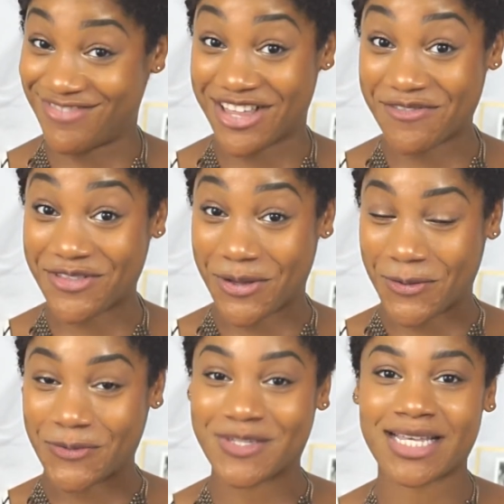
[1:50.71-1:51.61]
love
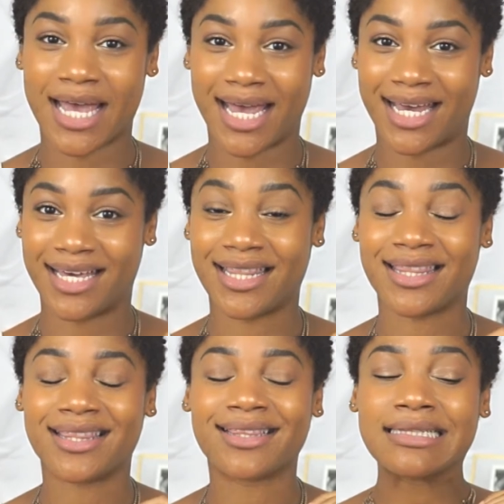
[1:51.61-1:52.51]
those,
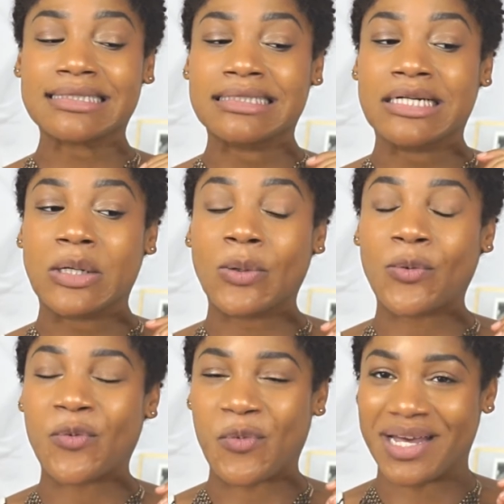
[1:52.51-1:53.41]
and
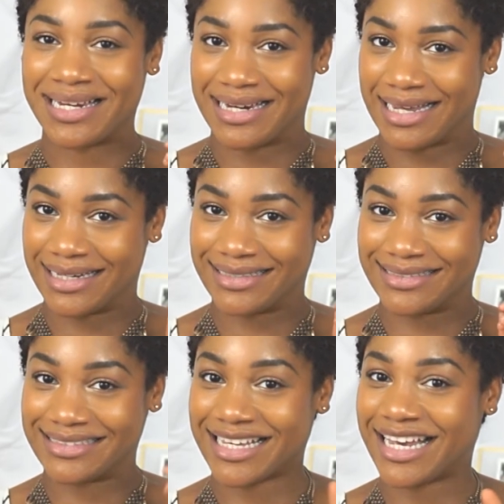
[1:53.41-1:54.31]
Windex.